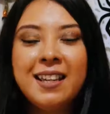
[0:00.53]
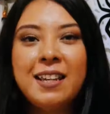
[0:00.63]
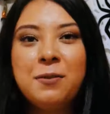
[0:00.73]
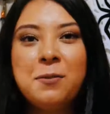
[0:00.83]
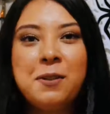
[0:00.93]

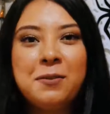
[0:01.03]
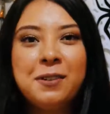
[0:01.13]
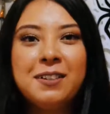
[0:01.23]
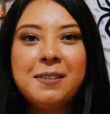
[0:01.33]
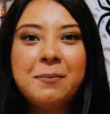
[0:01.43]
Hey everyone,
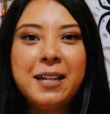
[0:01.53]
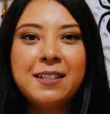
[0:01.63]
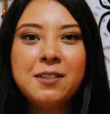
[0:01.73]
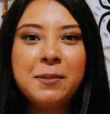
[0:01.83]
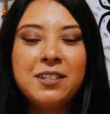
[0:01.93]
welcome
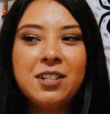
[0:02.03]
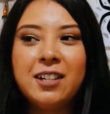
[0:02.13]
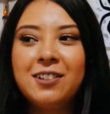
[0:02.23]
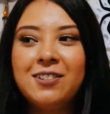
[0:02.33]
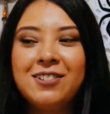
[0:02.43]
back to my
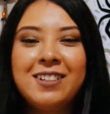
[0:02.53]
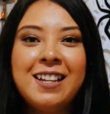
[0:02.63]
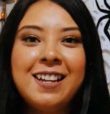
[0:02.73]
channel.